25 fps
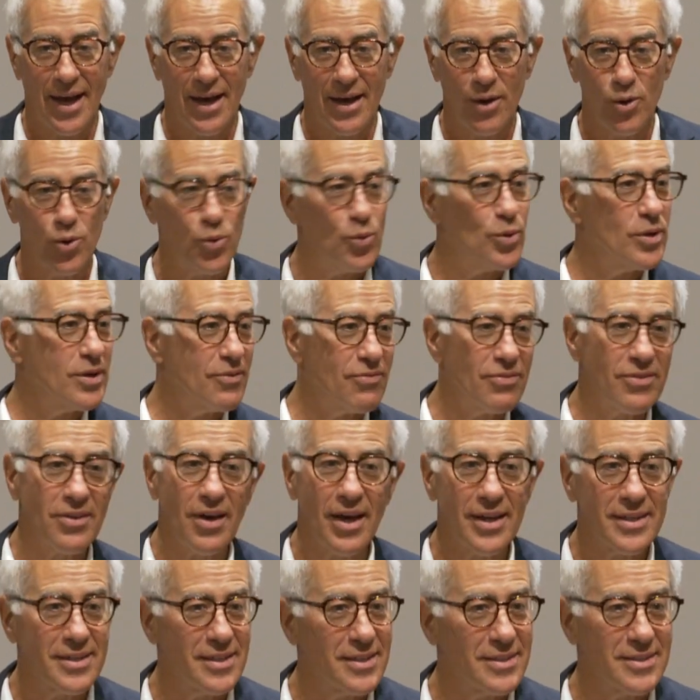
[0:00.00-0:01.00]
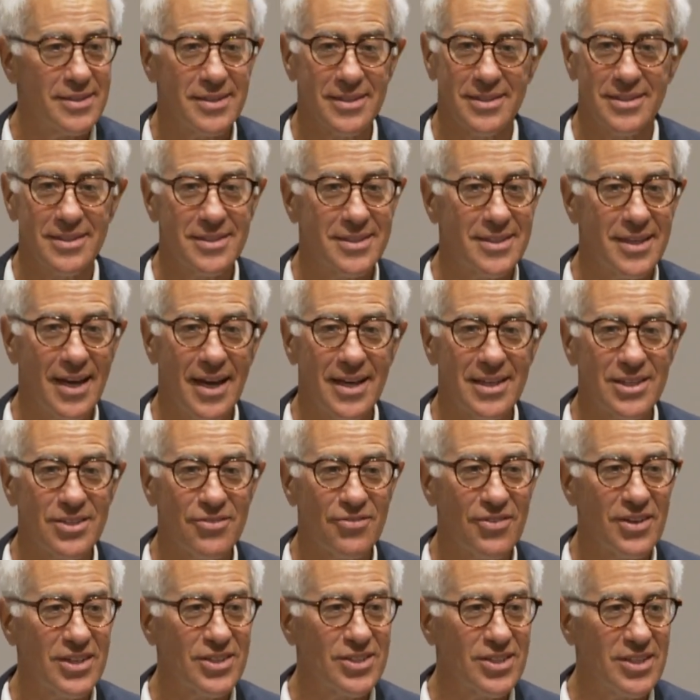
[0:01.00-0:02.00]
Who would have thought this? This is science
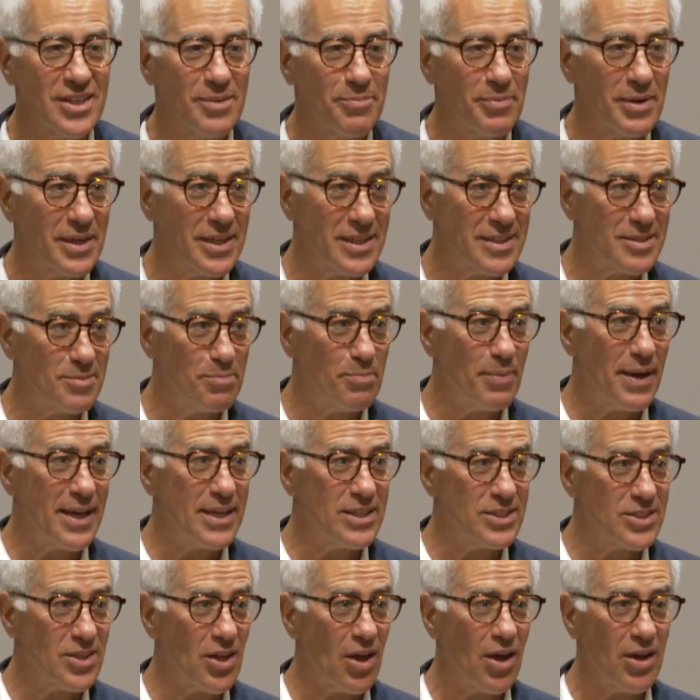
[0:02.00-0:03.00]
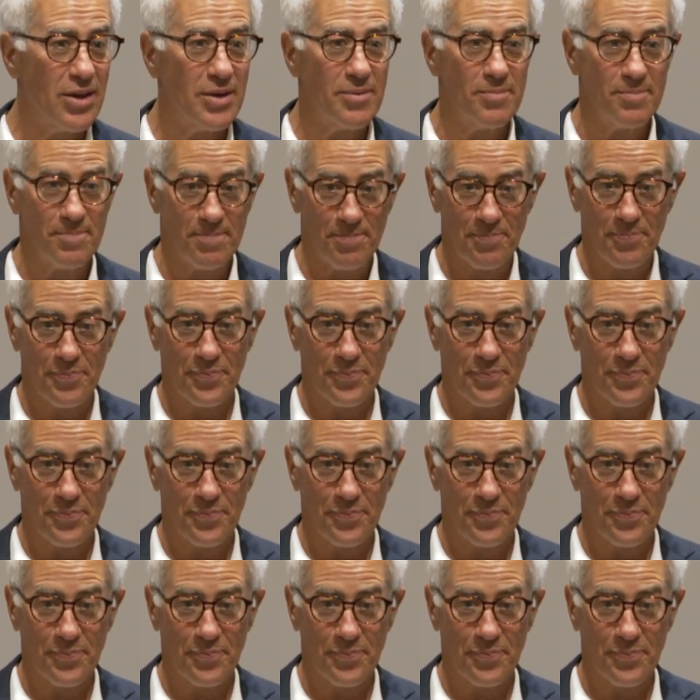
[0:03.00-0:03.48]
fiction, but it's based on